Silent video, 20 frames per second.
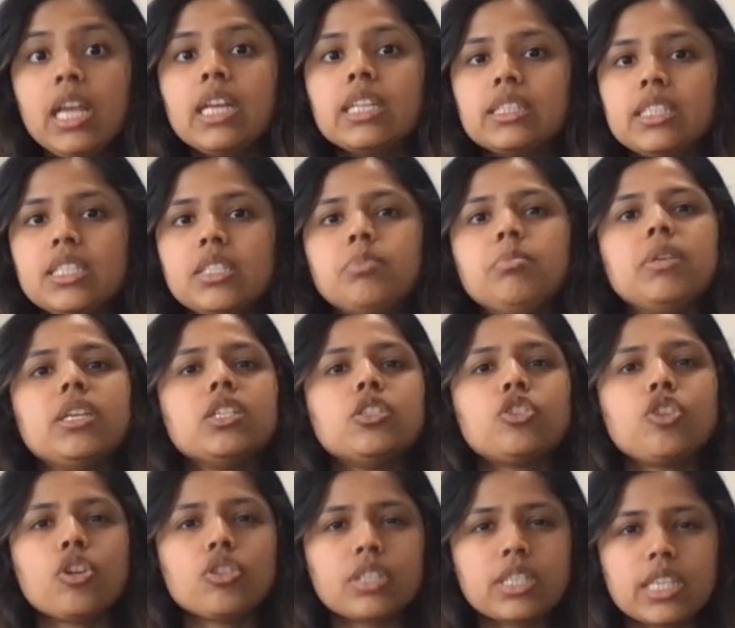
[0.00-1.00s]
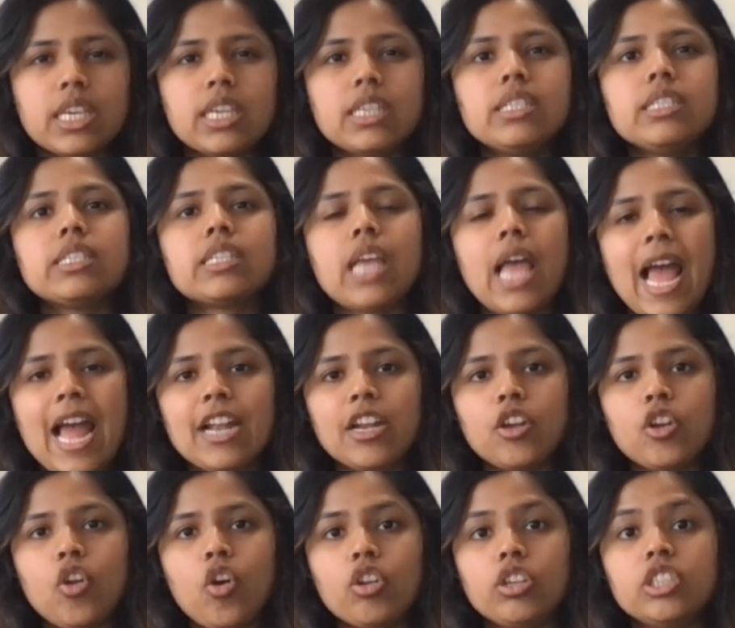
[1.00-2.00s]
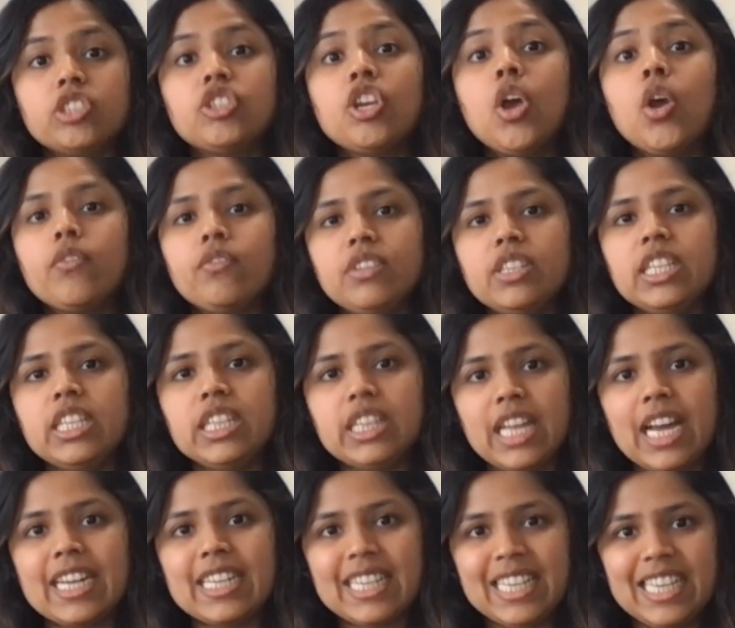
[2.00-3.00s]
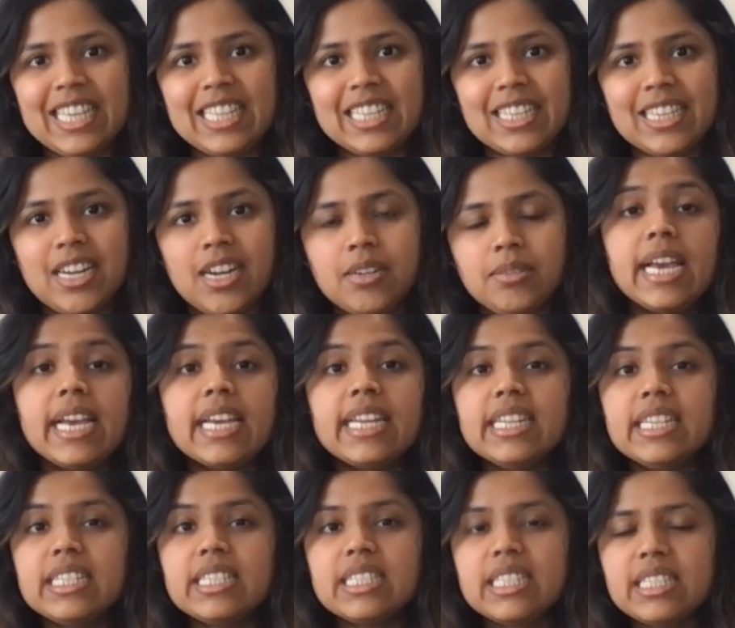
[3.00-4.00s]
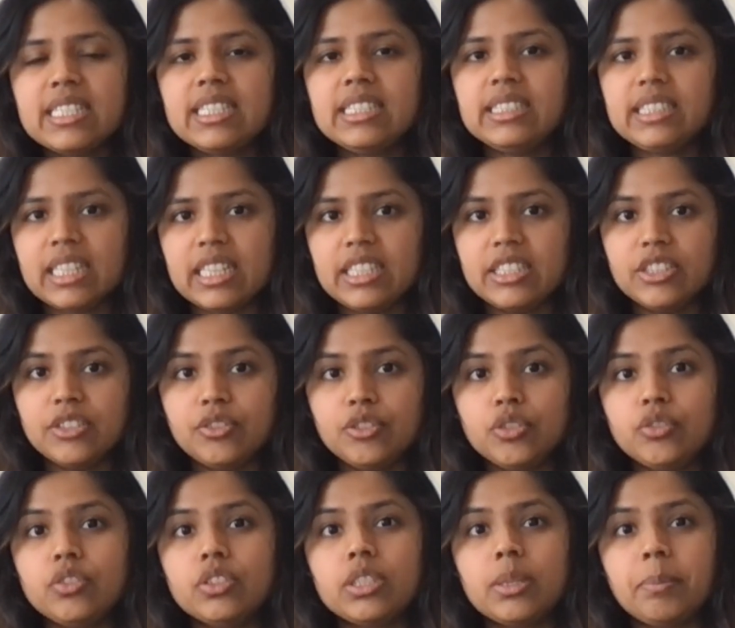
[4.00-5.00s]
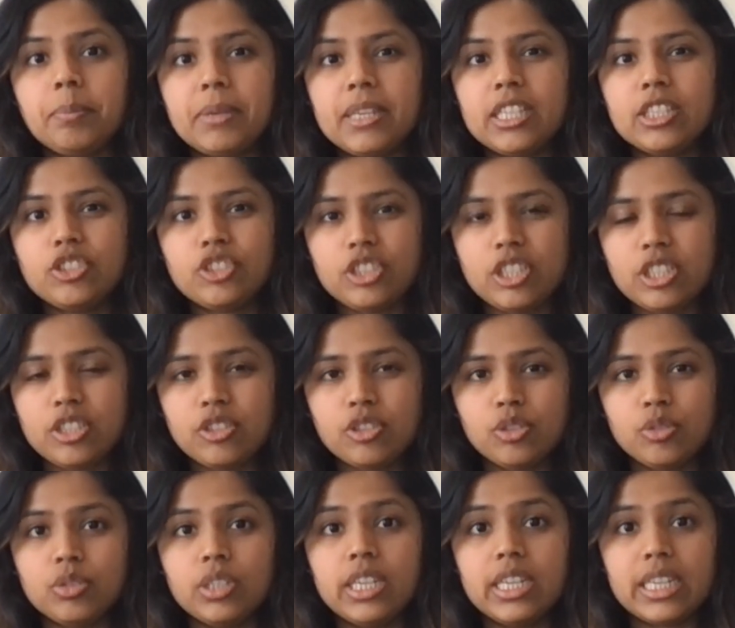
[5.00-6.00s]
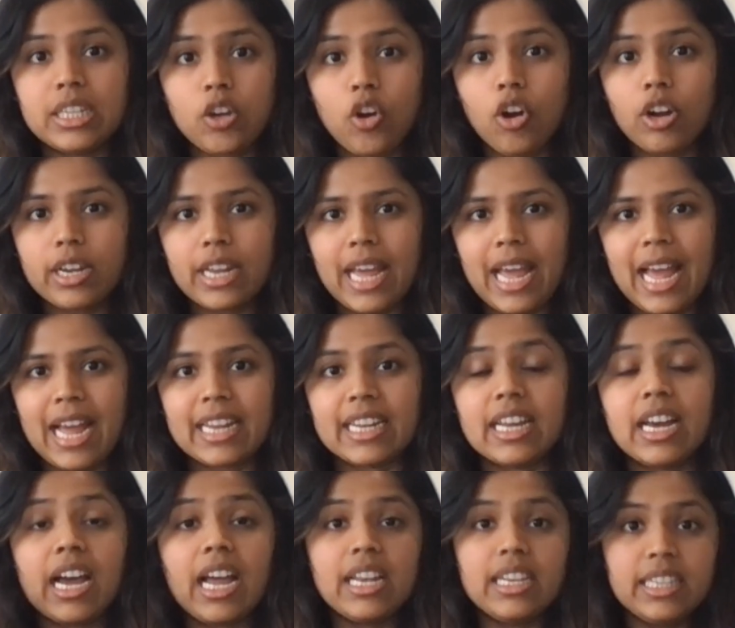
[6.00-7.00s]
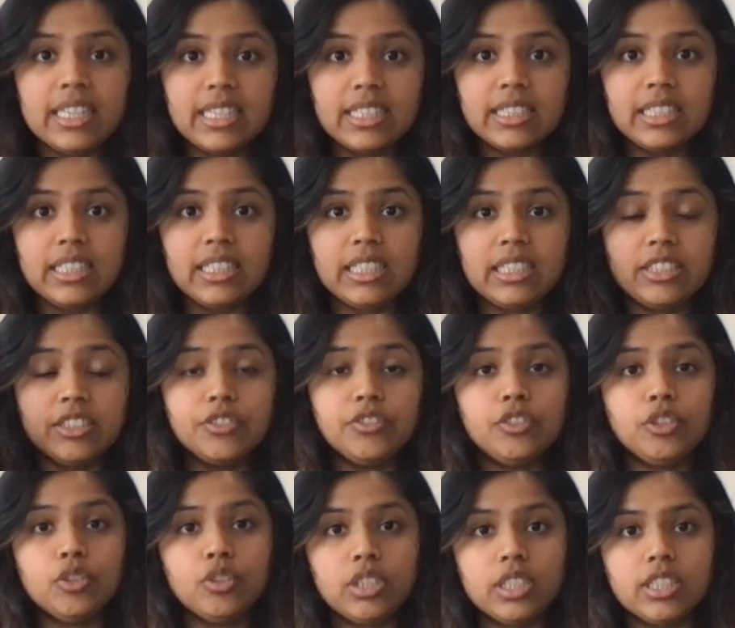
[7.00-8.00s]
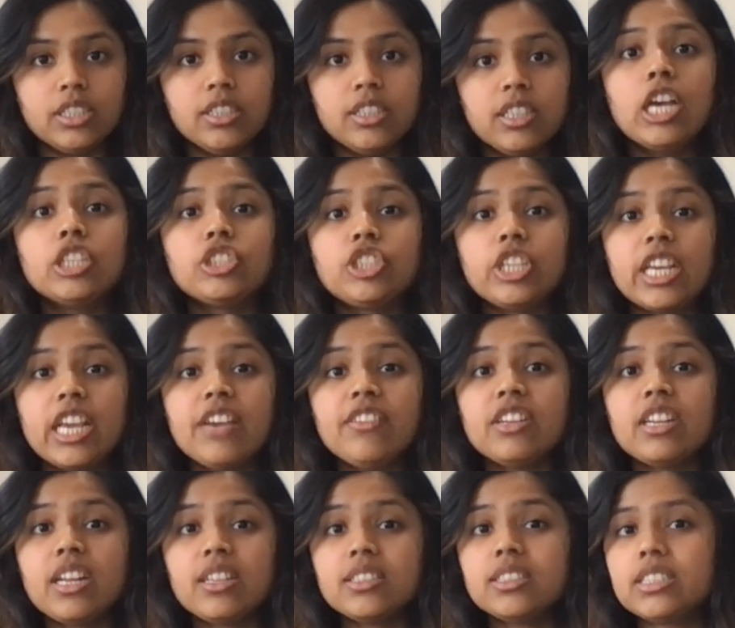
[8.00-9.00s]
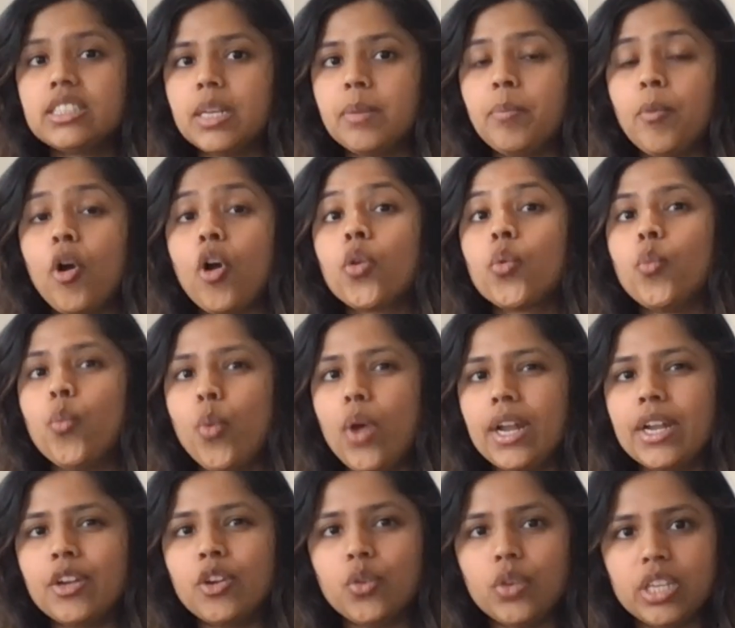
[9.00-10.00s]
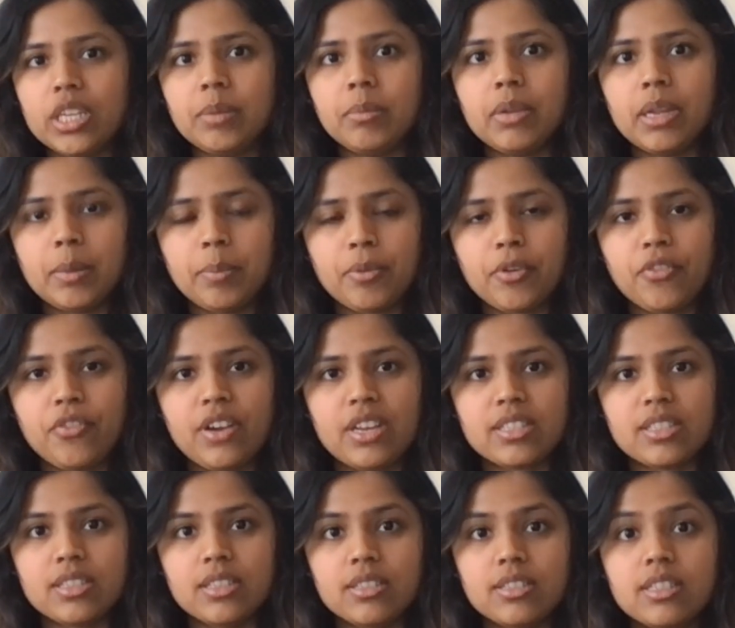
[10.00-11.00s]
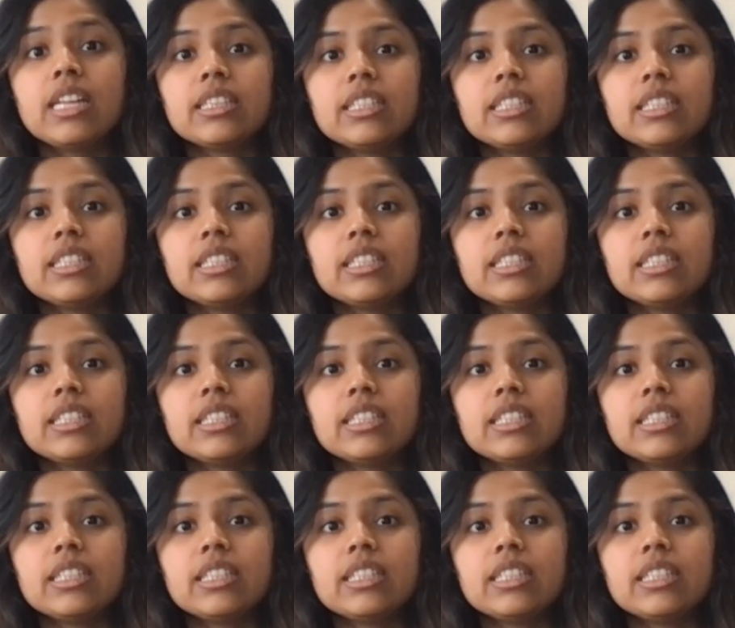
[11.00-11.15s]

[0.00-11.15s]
This means your skills and knowledge within that area. In a recent interview with a PhD student called Anna, I'll link the interview here, she gave another tip on when to email professors.